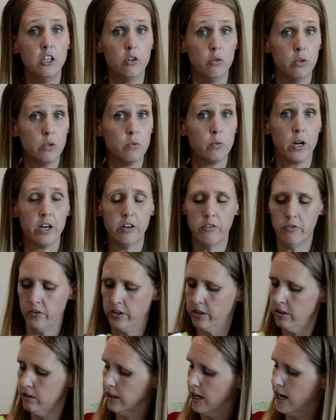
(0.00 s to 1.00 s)
you would want to
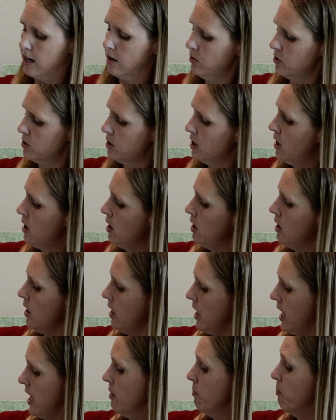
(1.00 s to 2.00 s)
figure out
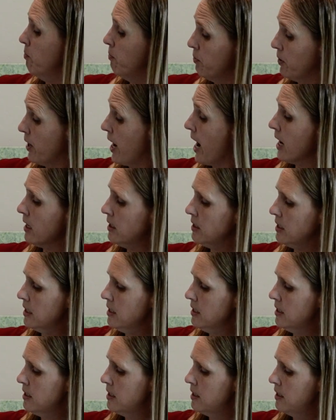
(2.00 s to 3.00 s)
and
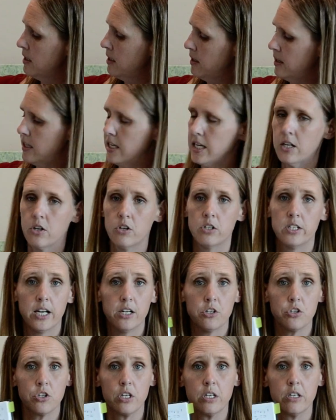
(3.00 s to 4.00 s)
practice the
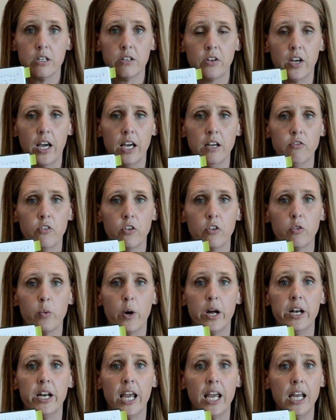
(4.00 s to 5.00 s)
introduction. Okay, for
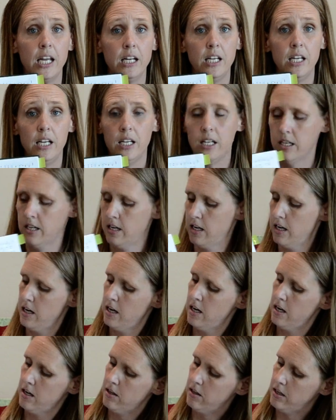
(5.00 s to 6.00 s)
180,
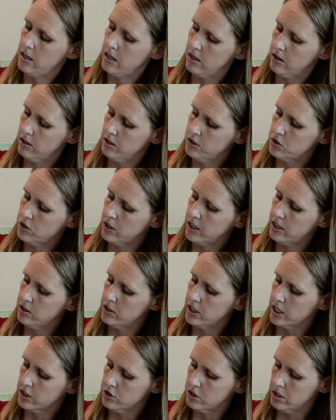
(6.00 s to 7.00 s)
here's your
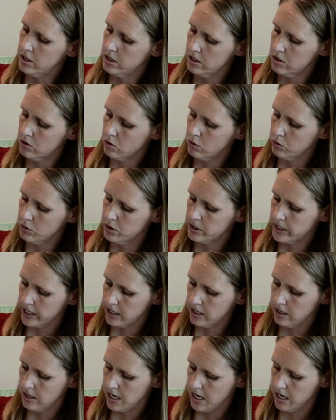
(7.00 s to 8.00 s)
introduction, this whole
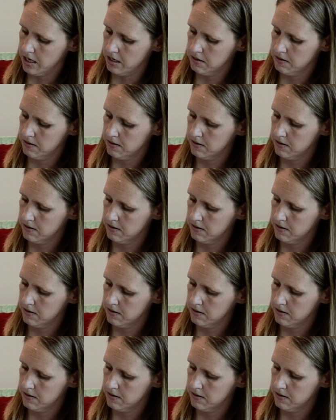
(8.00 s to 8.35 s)
second line.